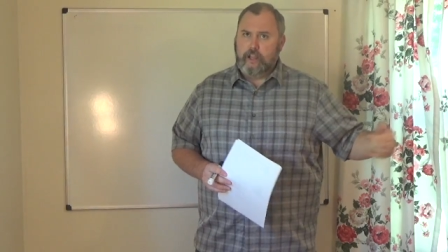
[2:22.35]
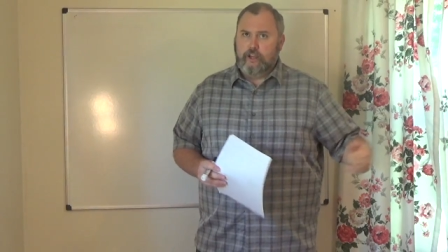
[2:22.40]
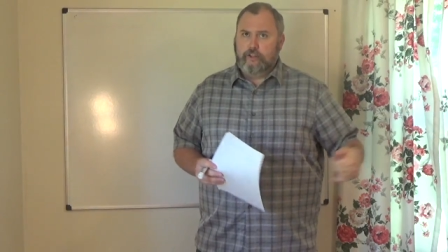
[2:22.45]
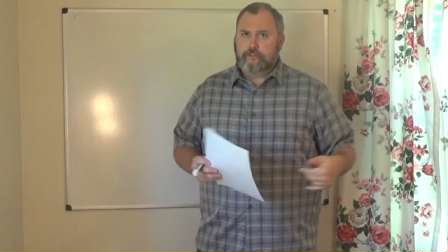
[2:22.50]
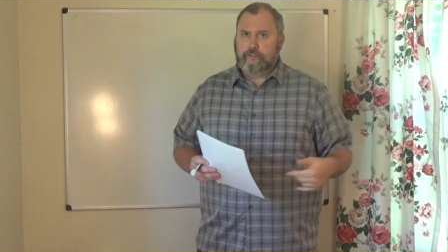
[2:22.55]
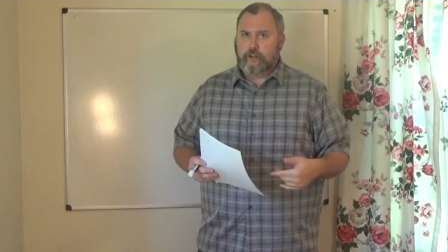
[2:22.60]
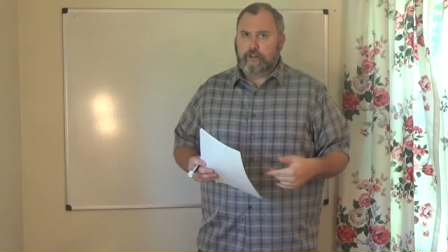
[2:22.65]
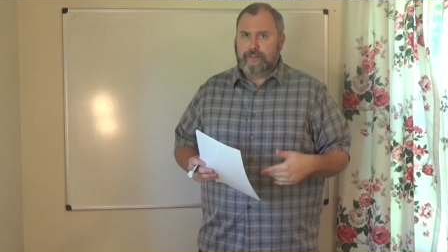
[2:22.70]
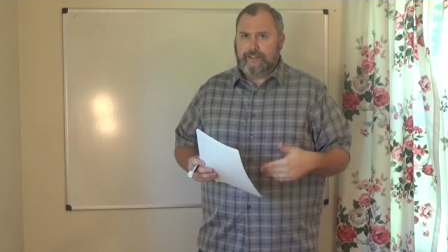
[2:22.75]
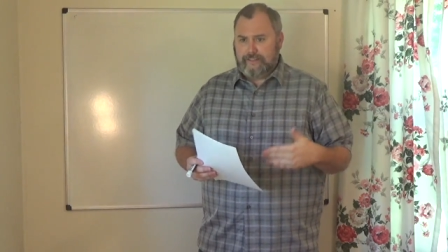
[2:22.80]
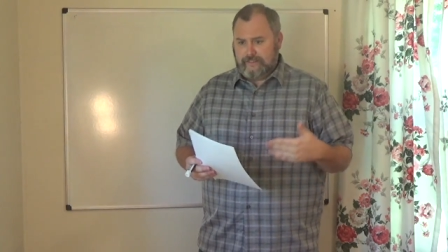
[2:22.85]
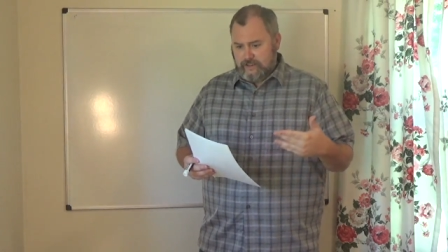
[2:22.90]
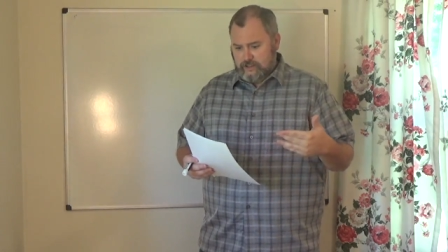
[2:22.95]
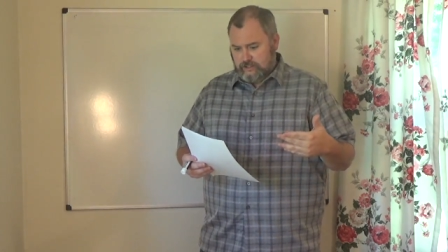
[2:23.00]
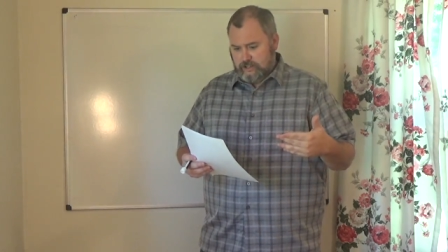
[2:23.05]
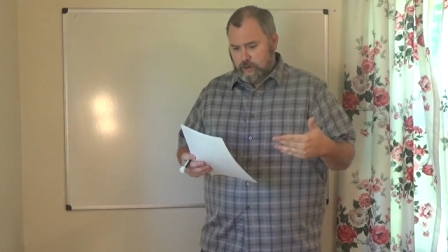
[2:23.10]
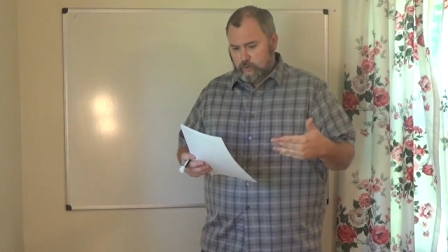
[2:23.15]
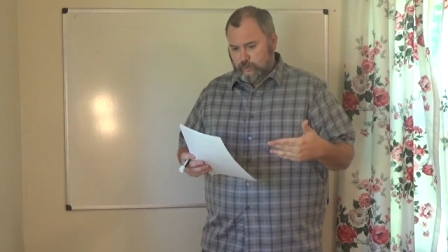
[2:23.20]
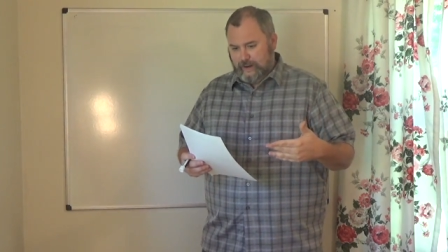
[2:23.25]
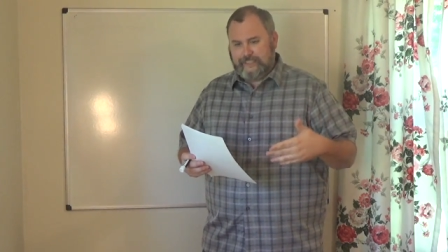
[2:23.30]
So let's
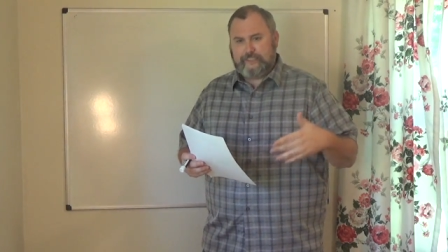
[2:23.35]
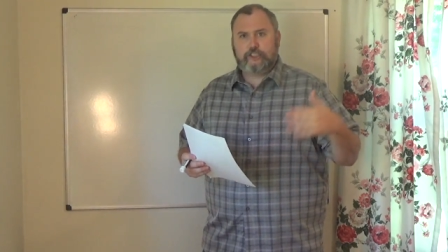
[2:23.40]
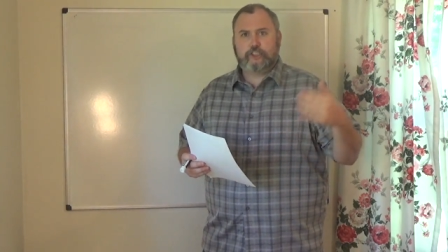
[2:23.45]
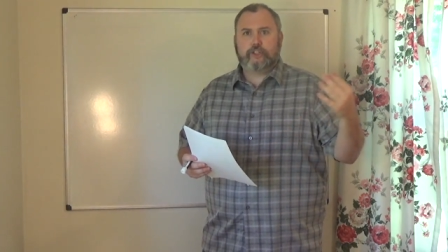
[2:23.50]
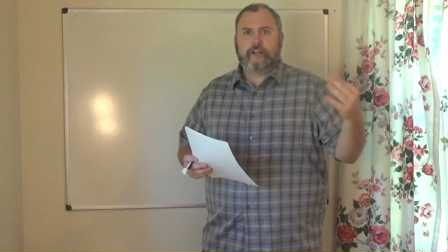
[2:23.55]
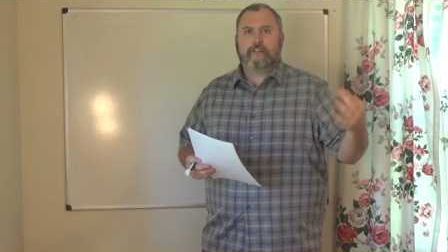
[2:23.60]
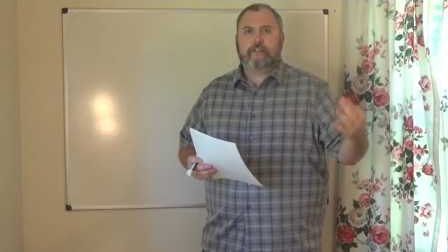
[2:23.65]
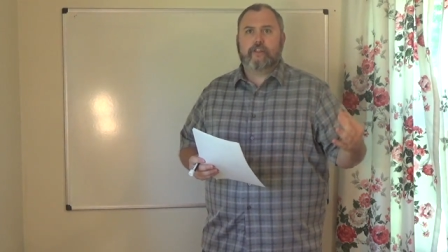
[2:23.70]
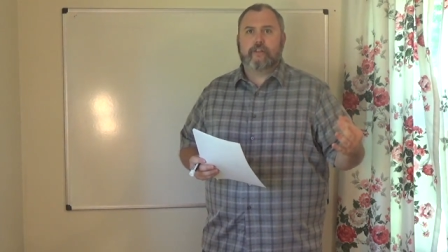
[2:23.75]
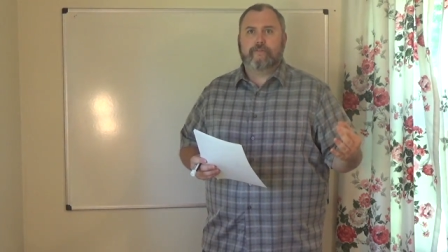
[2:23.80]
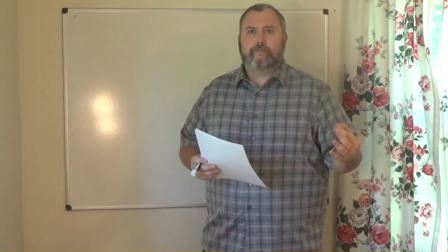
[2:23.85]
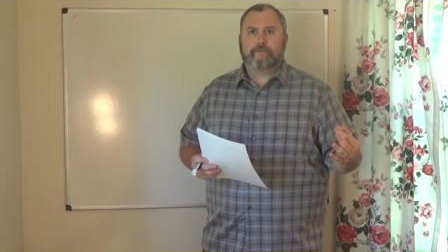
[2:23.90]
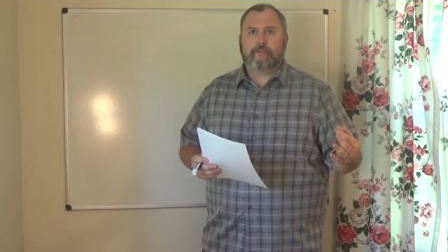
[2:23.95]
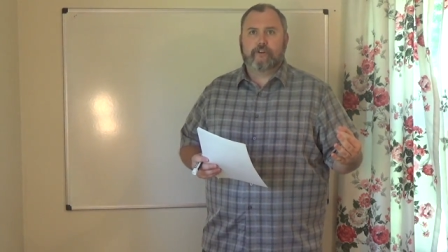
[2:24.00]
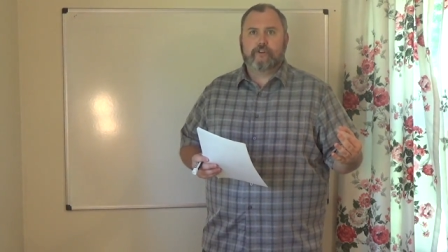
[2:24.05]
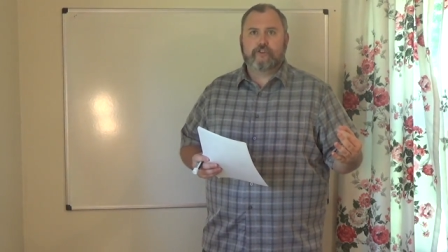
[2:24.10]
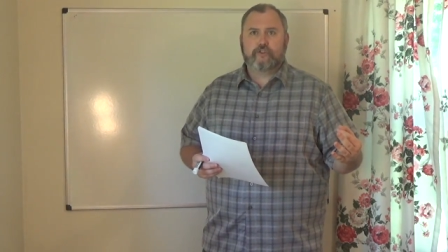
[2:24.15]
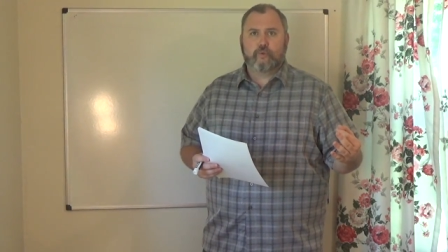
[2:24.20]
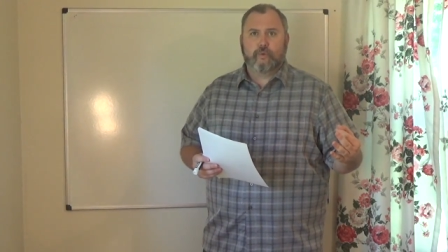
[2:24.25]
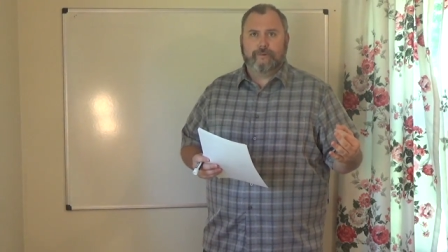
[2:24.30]
just go right straight to the
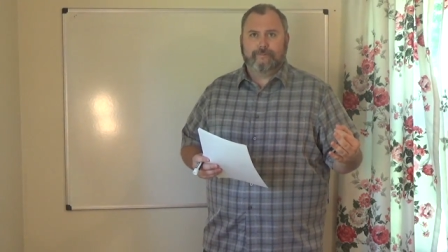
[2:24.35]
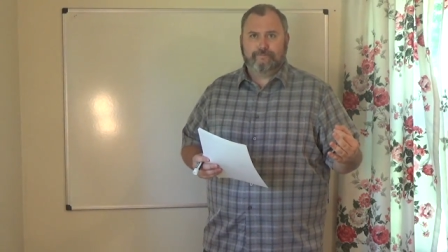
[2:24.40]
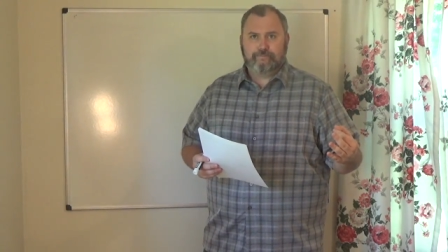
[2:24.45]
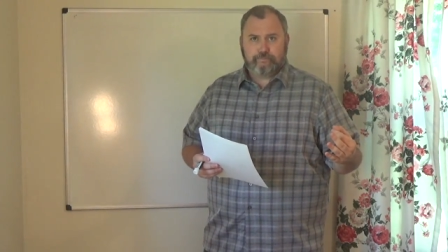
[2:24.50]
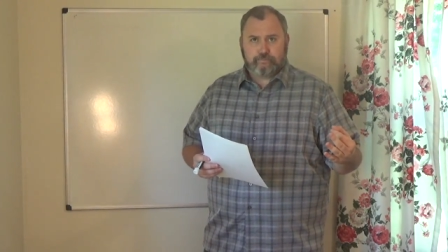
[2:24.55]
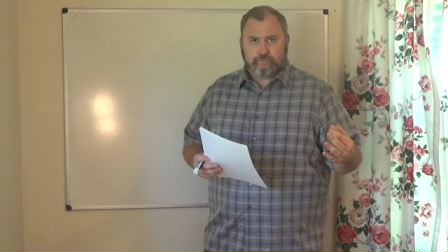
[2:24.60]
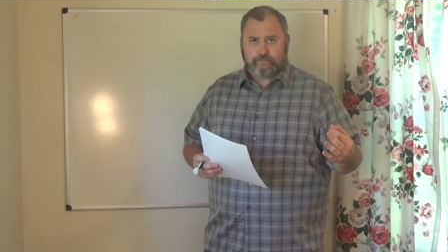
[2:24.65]
first one.